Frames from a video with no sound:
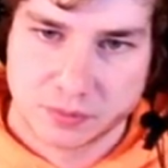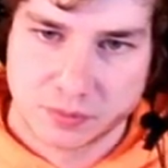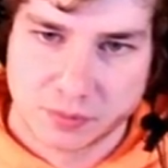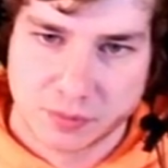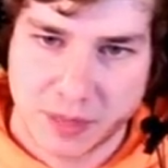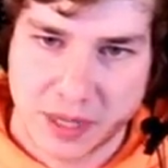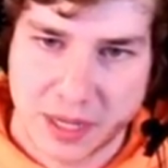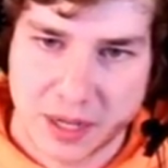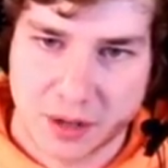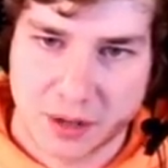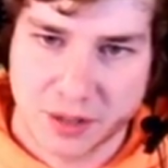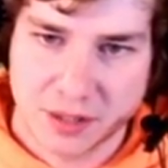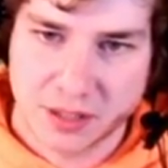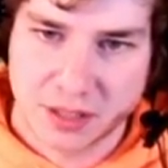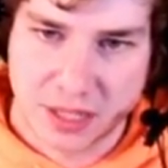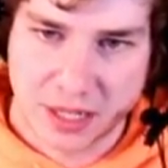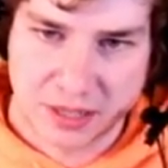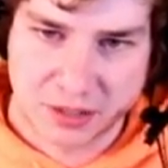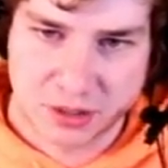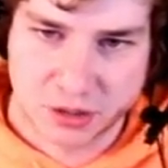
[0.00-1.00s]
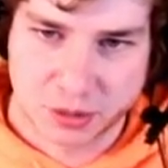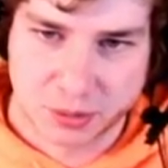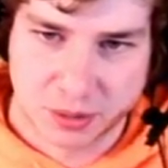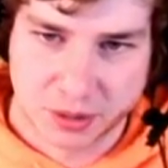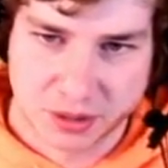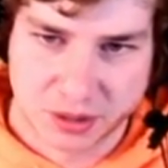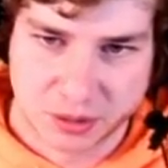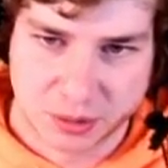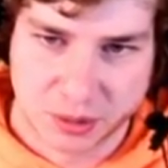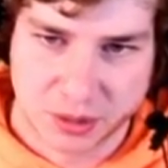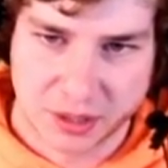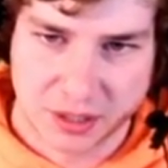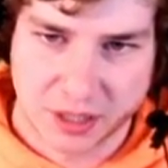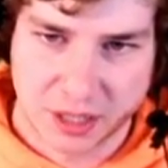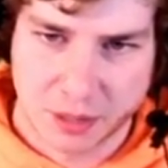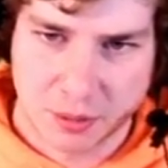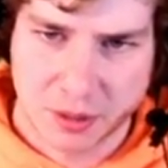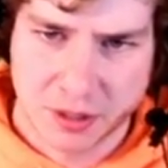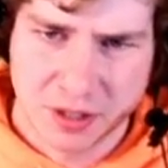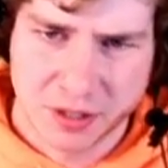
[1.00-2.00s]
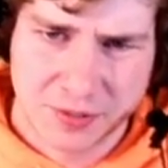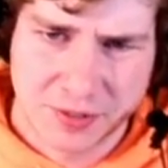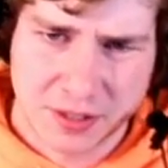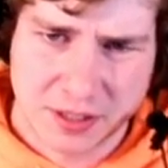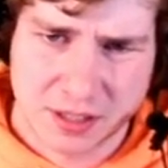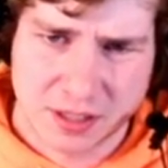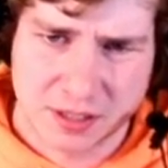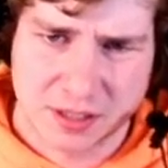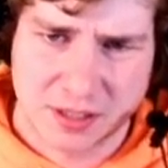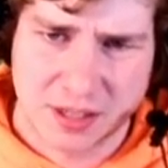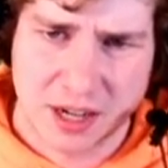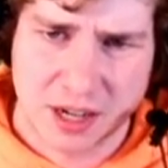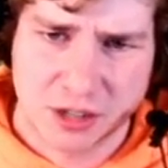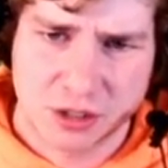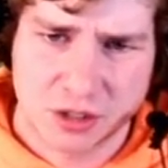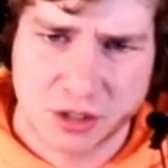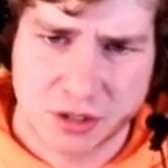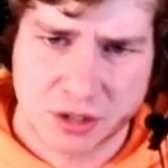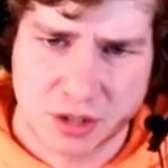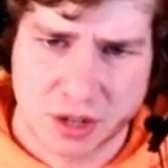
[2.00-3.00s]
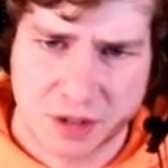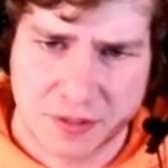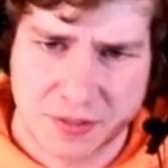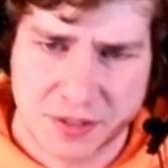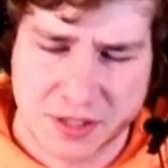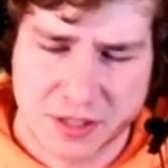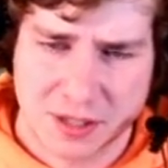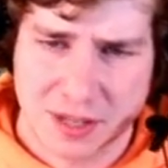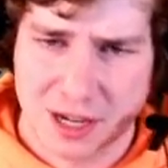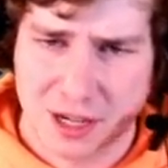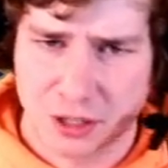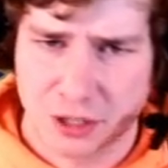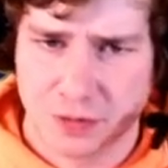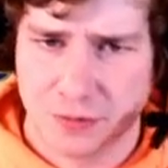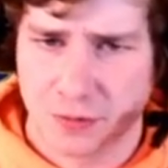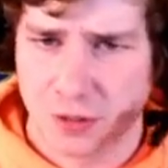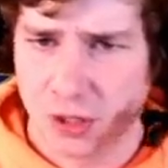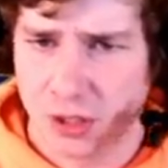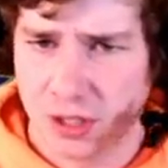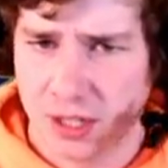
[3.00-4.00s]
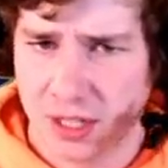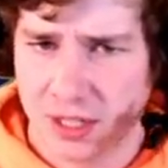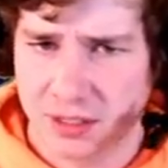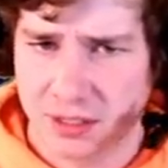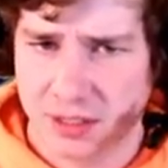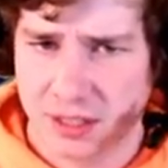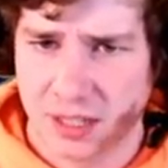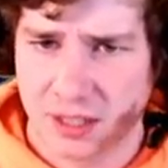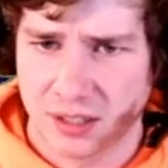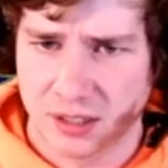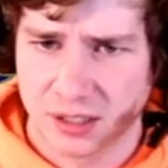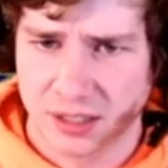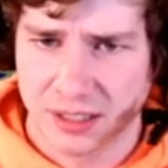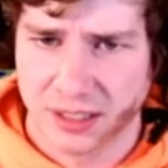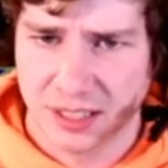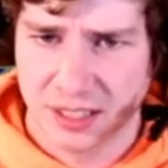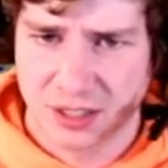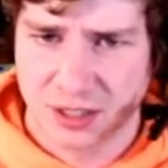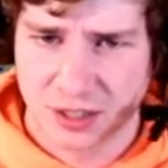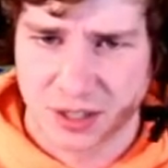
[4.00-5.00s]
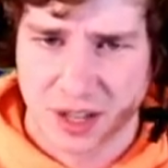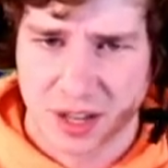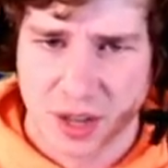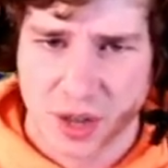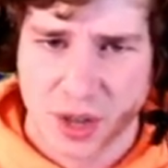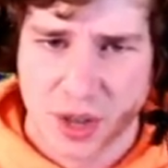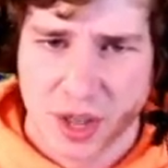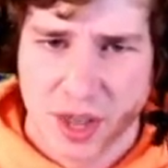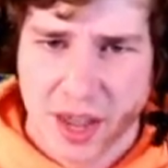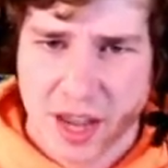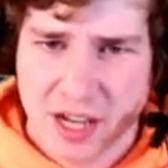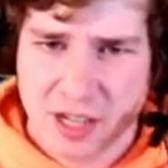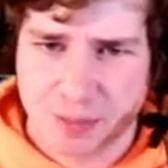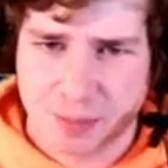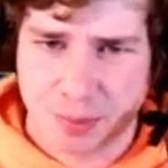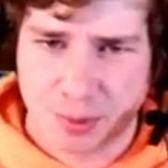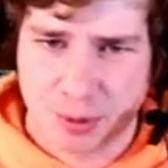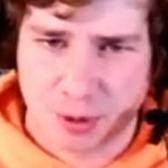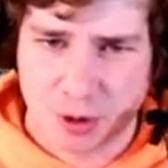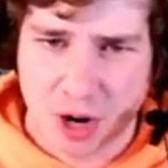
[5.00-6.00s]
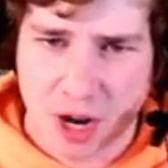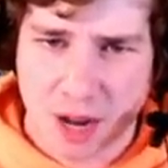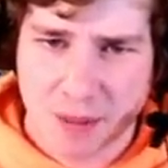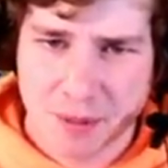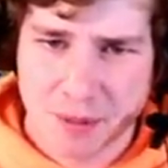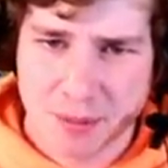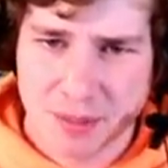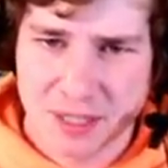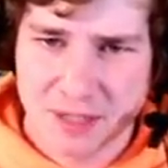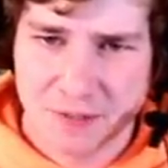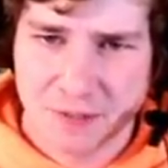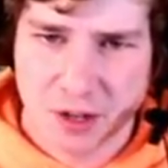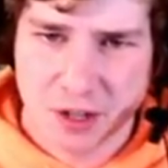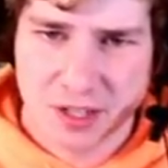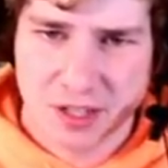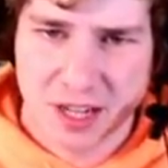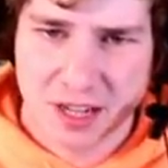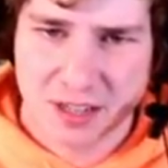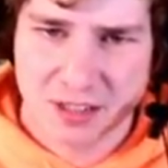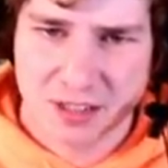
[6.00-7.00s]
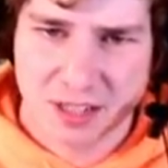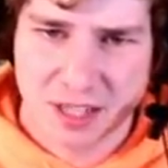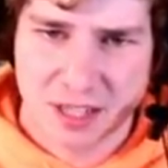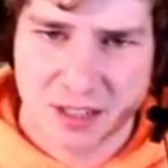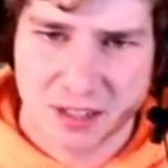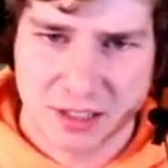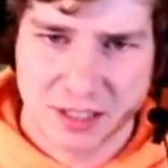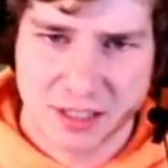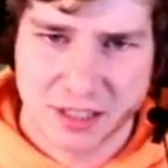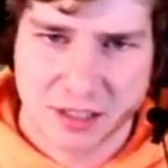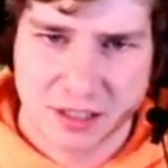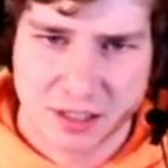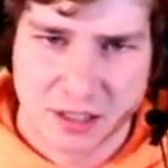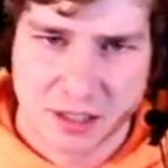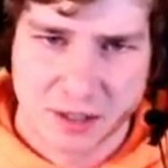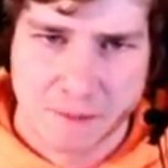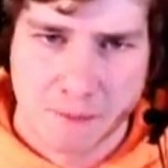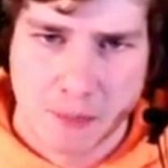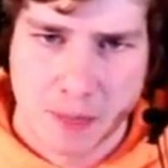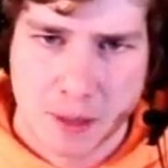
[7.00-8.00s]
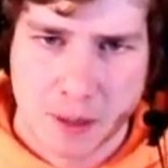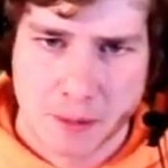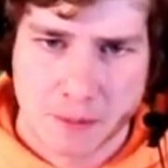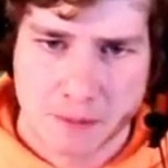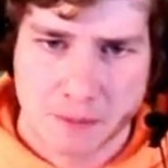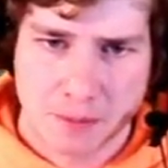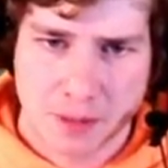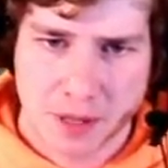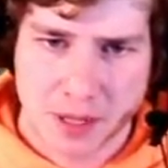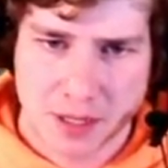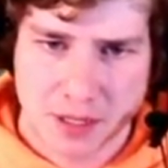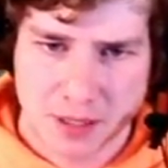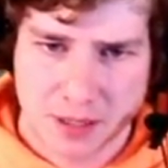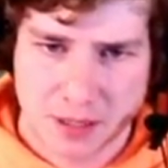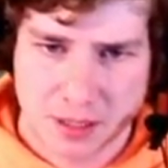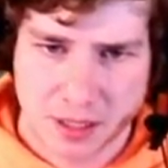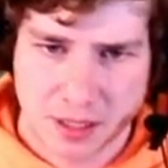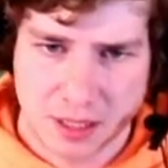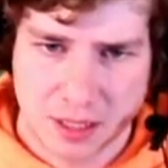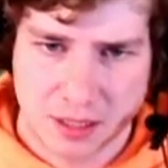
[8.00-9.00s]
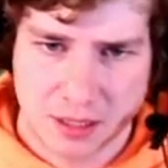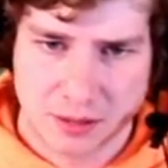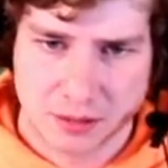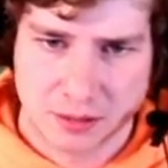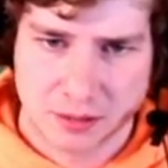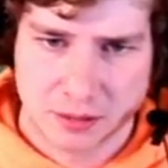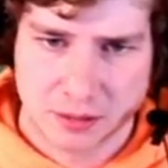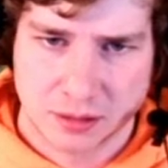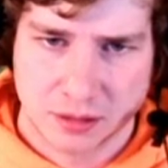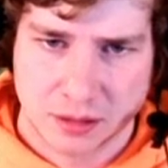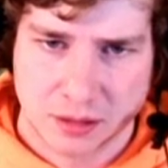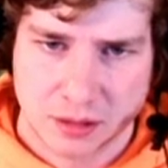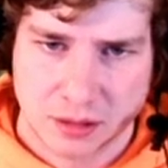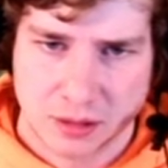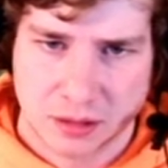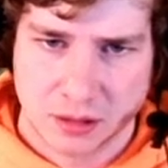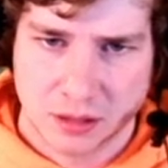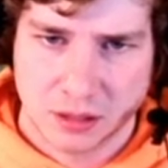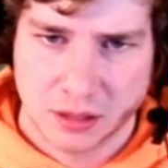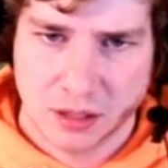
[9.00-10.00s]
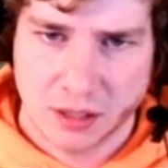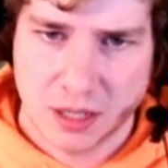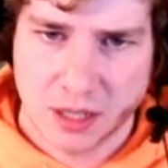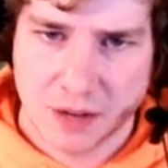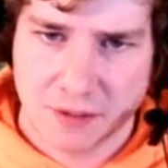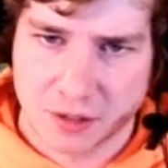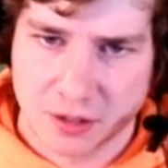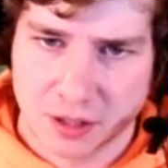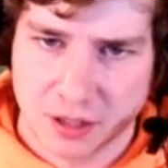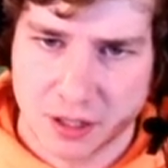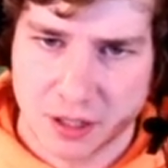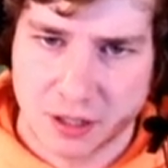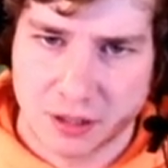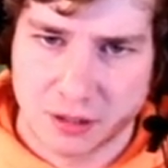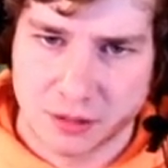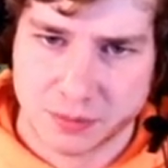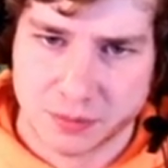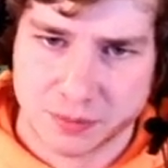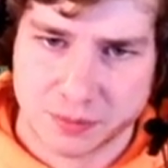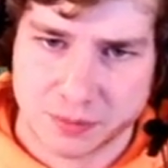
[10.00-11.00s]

Yeah, no, this texture works really good. I wonder if this is textures or if this is actually vertex coloring. It's probably vertex coloring, but you never know.